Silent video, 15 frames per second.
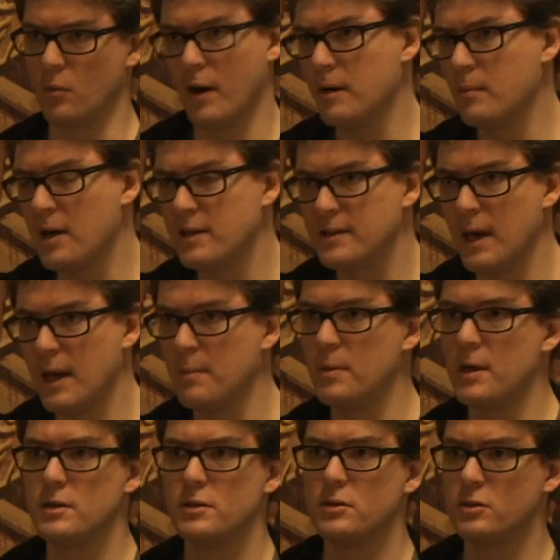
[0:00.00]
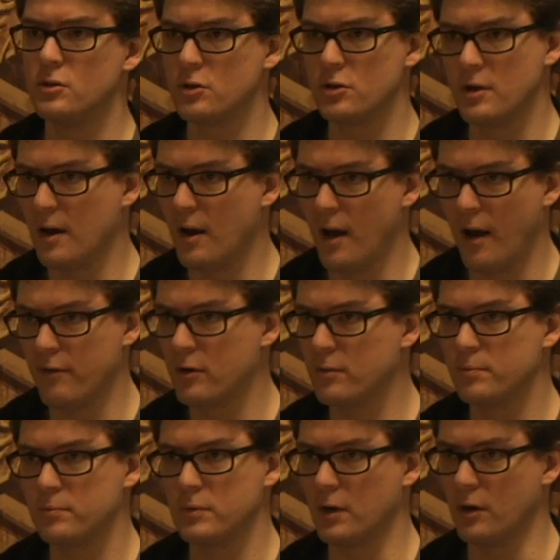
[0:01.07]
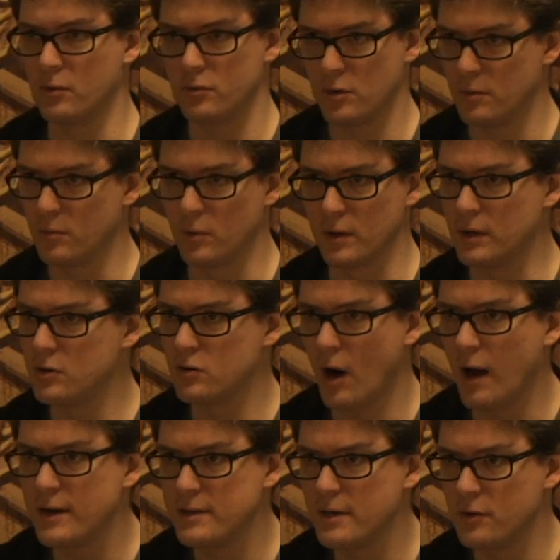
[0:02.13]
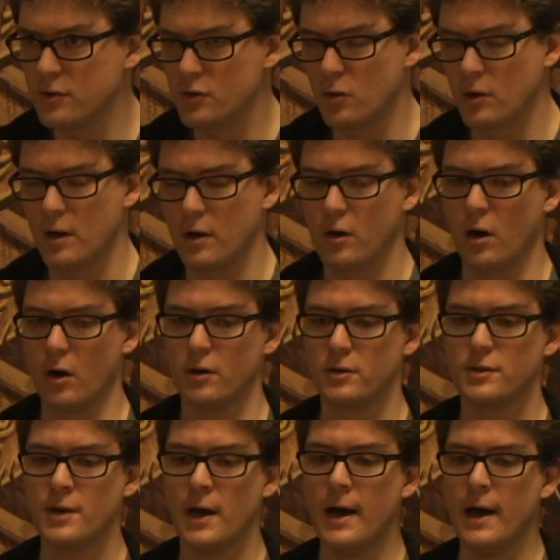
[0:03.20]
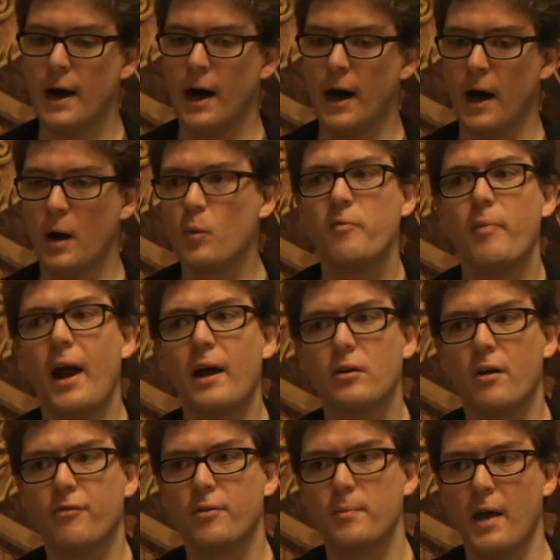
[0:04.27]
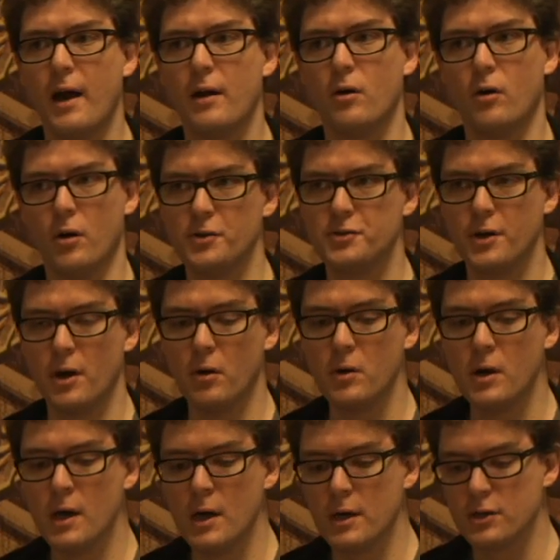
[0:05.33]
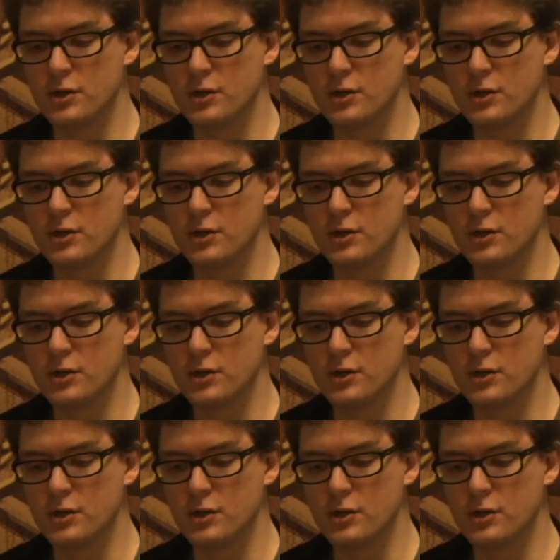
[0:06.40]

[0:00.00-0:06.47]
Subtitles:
They're randomized game pieces. You shouldn't ever really try to tell a story on cards. And we backed off from that also.